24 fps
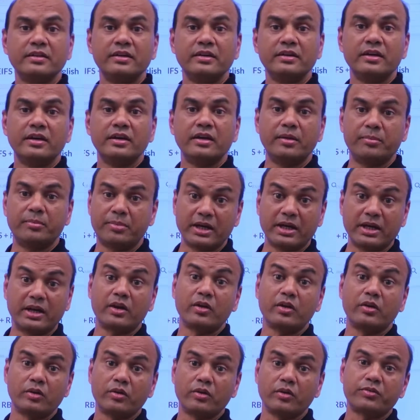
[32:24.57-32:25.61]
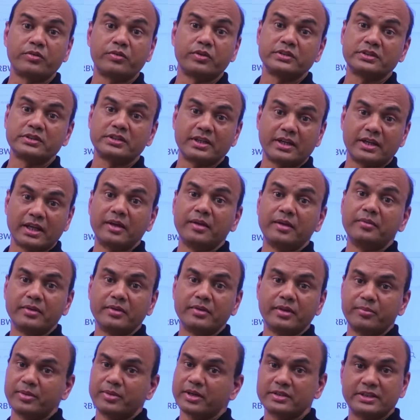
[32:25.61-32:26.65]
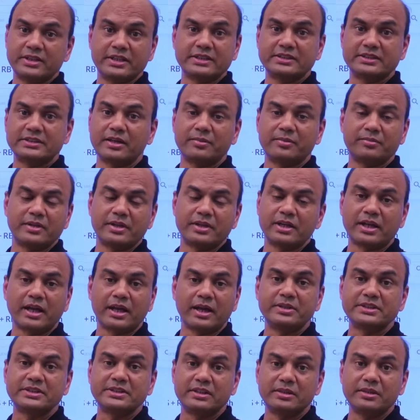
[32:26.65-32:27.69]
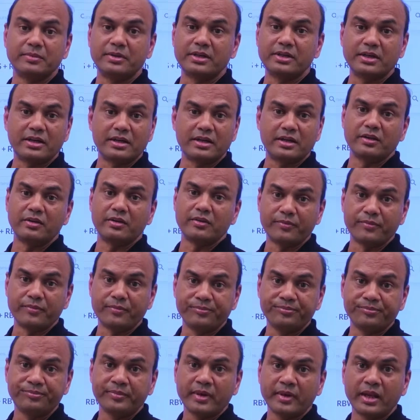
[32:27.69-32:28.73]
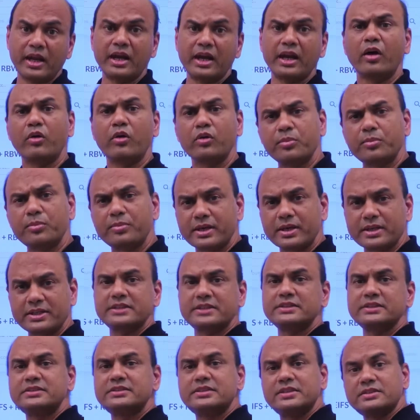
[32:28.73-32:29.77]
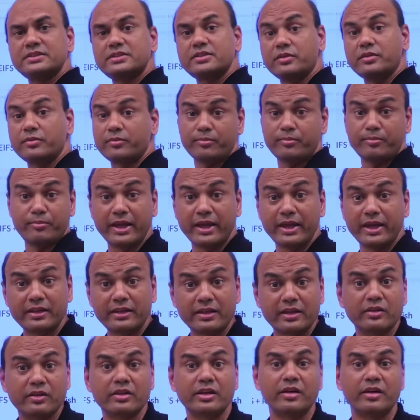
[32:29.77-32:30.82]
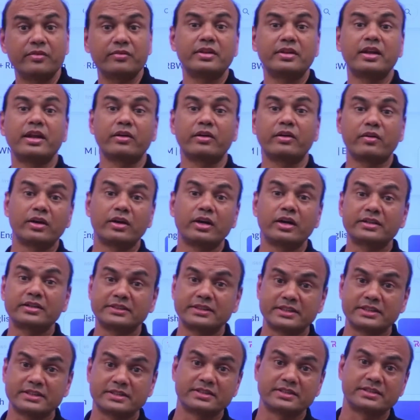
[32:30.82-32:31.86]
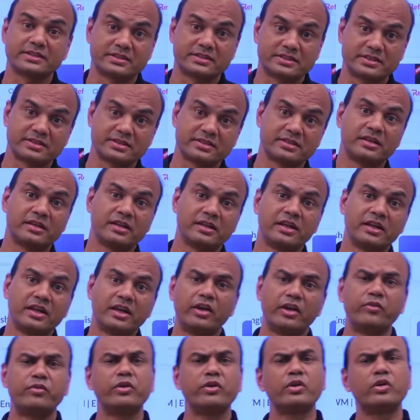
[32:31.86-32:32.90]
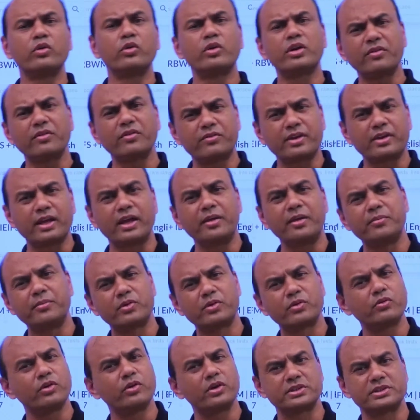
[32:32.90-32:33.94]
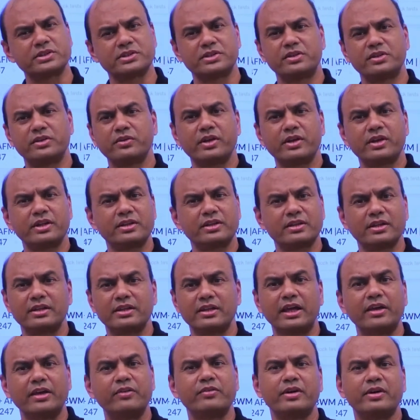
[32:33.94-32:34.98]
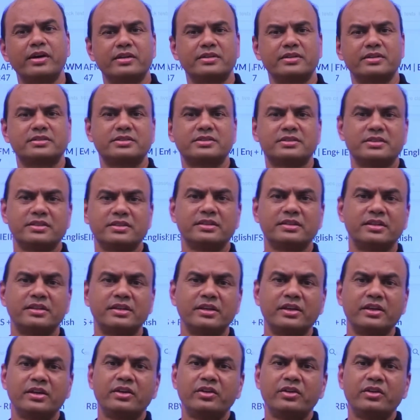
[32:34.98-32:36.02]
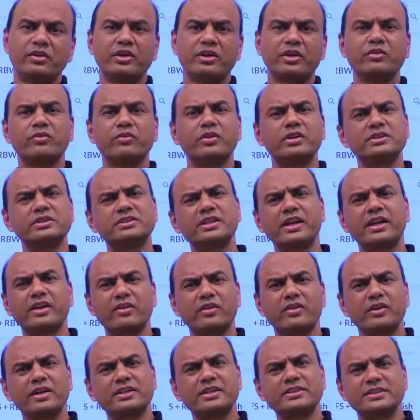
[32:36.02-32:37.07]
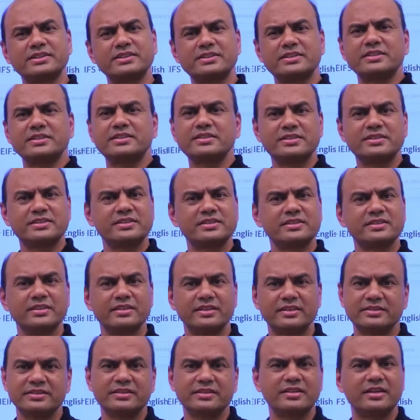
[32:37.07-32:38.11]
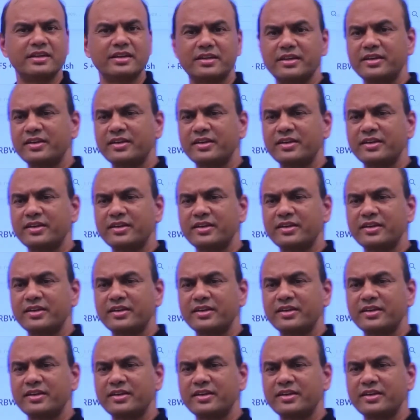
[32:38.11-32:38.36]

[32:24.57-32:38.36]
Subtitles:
Depending on, of course, the time, because the time is limited now. And how to purchase this? Mainly you'll have the recorded sessions. If you don't have time to watch during the live hours, you can watch the recorded sessions, isn't it?